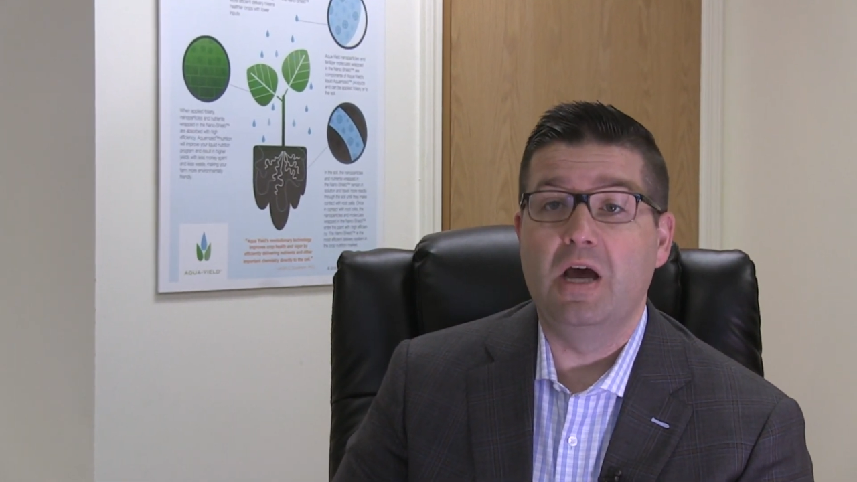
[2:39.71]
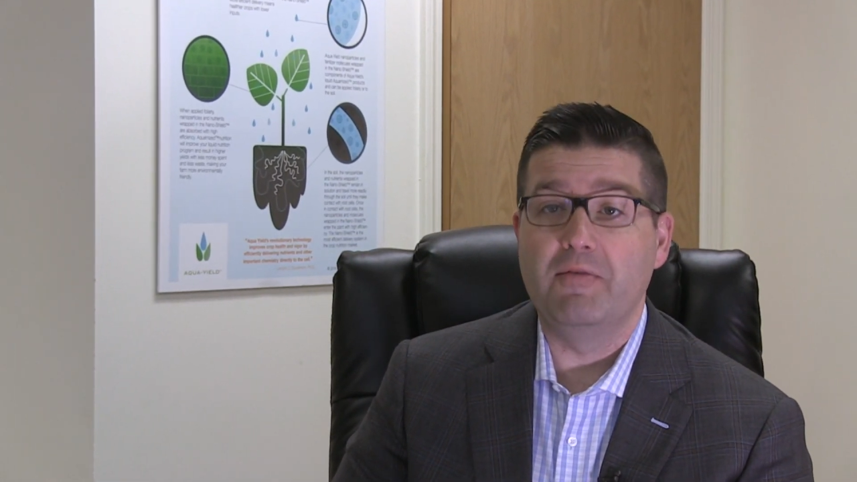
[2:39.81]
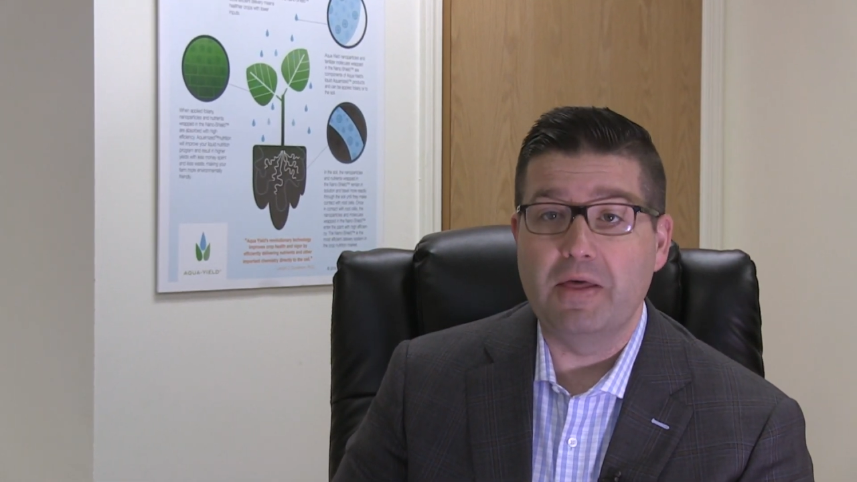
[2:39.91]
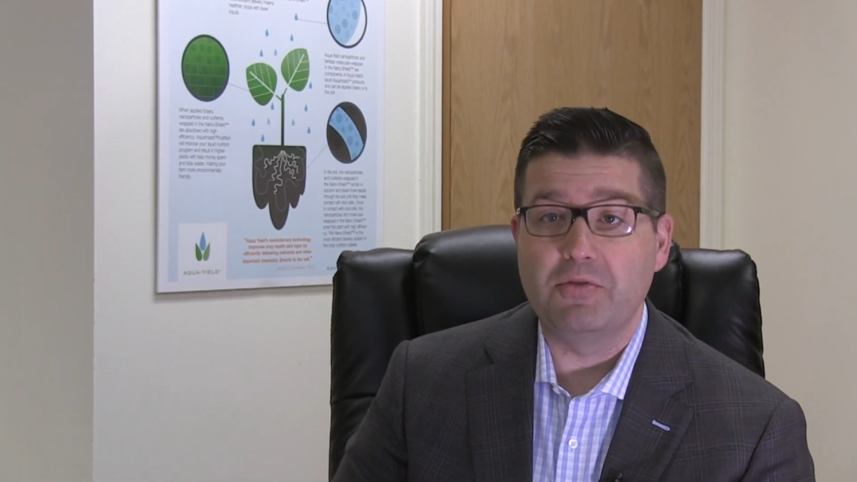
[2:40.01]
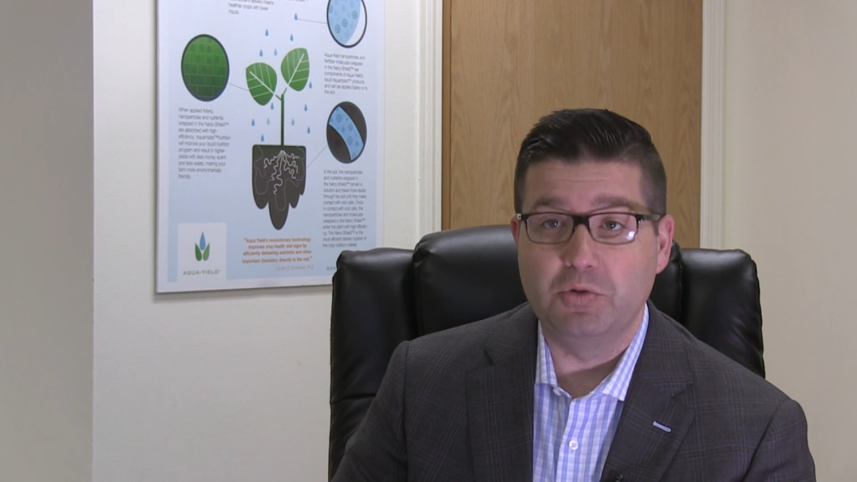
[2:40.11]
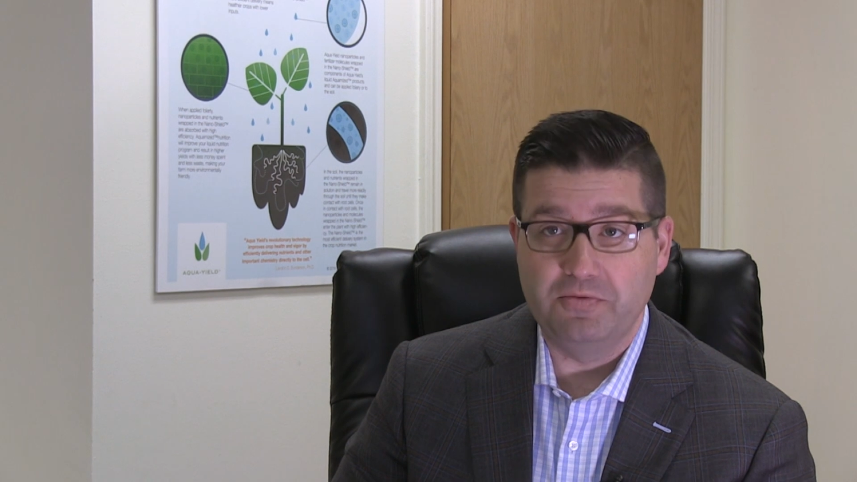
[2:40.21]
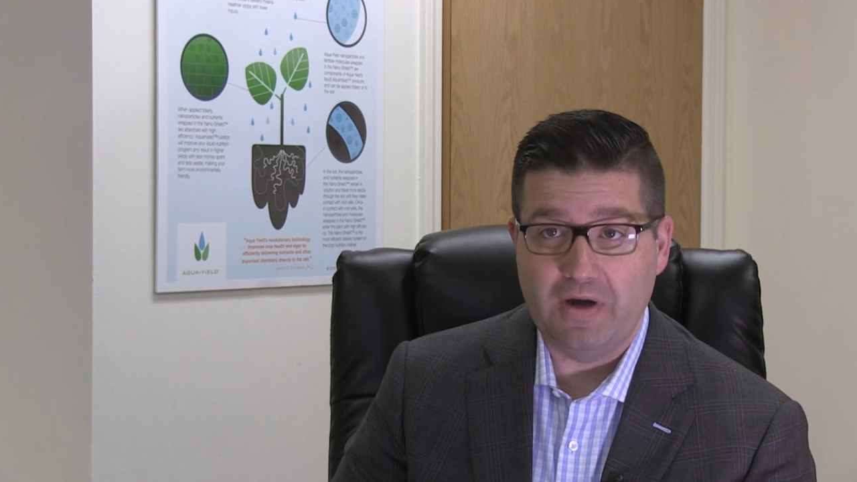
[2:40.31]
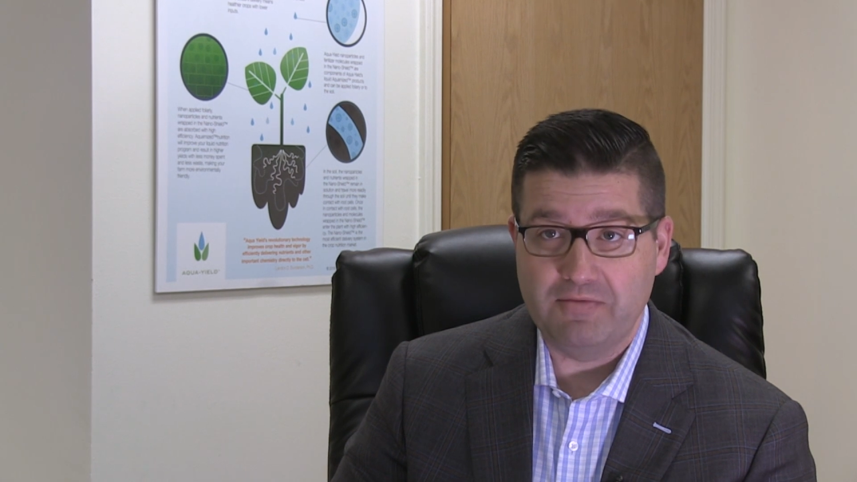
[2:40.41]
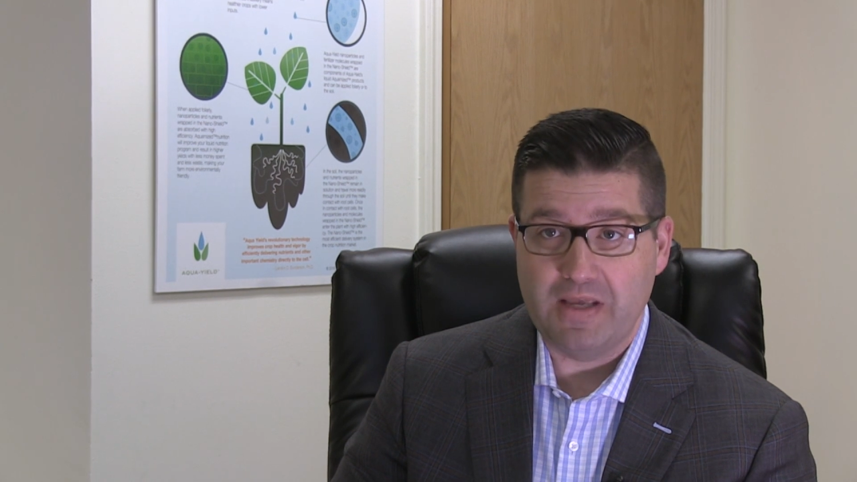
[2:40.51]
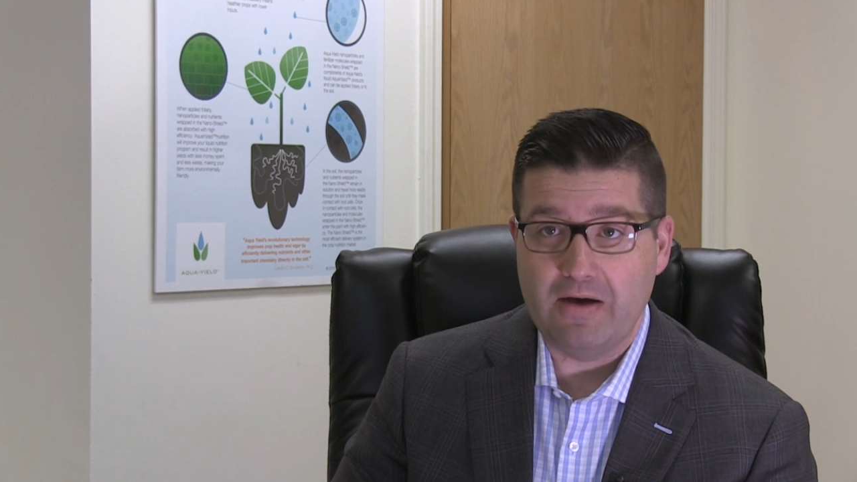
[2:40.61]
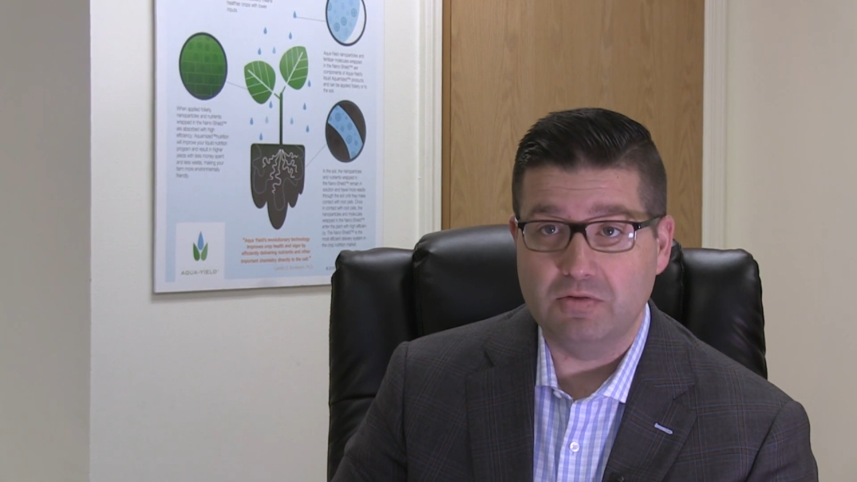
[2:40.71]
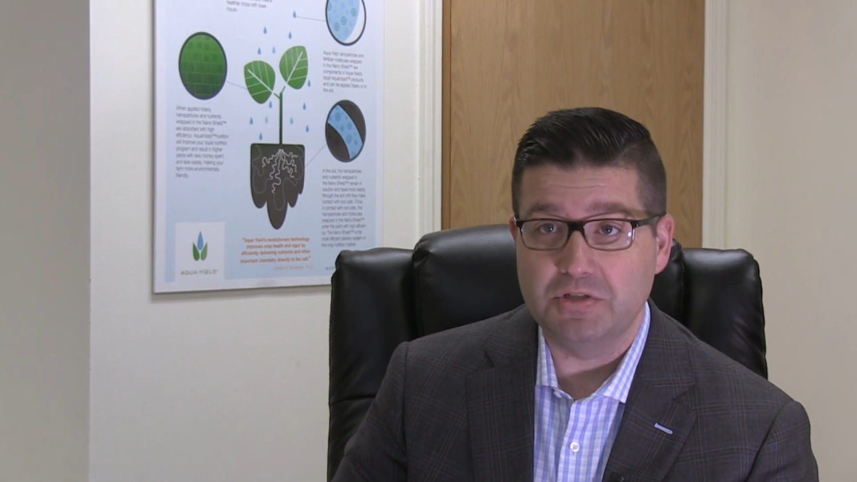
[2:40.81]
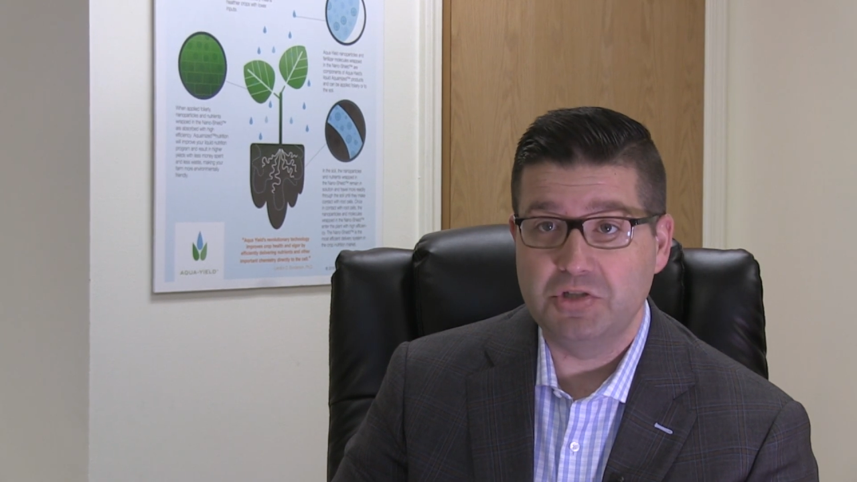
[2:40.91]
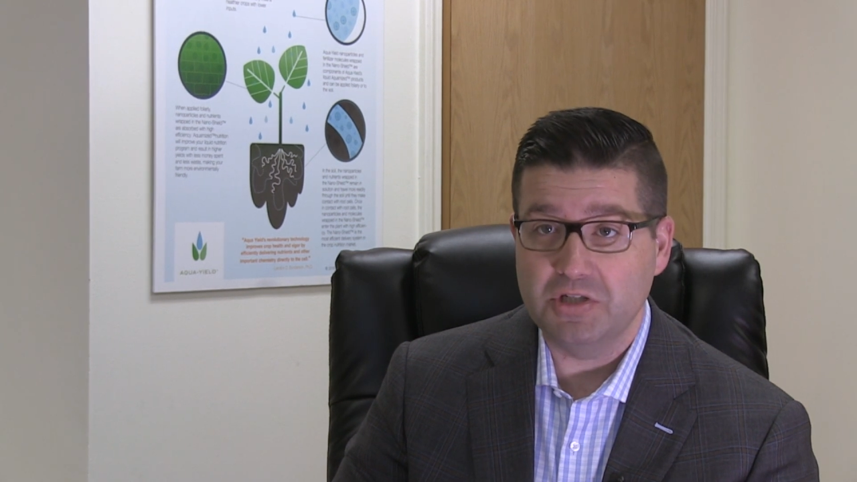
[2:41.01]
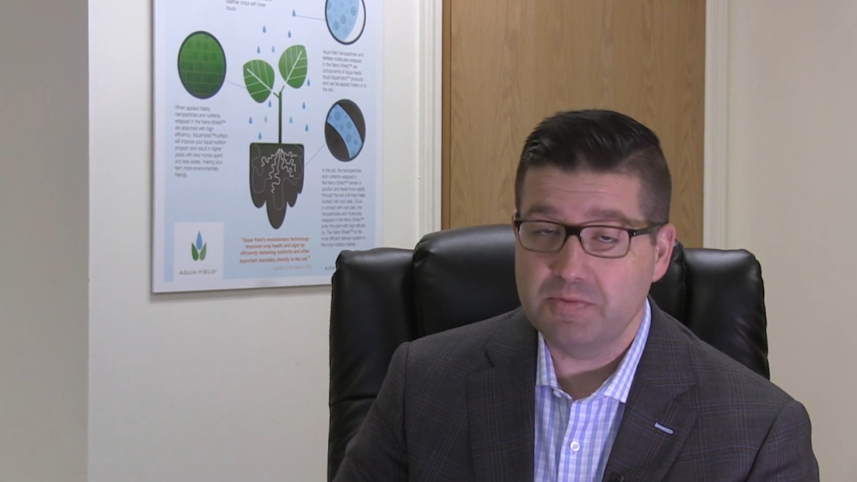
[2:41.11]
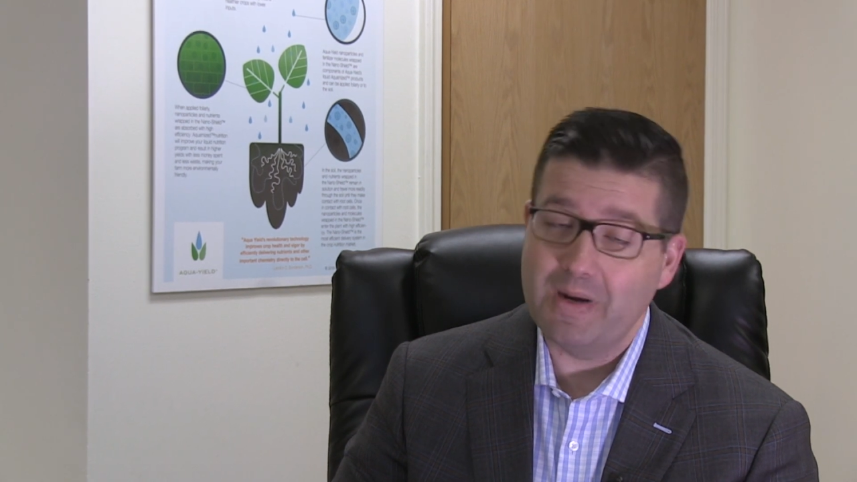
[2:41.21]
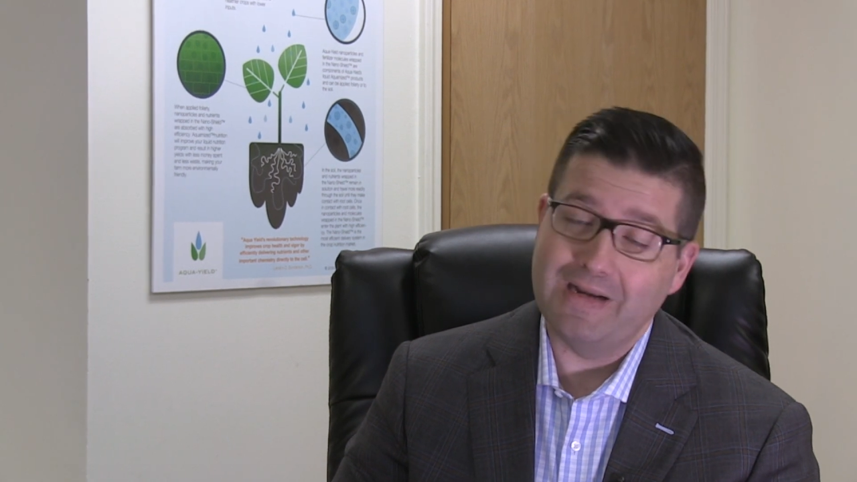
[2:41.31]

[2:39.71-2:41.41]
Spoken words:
of that 35 gallons just by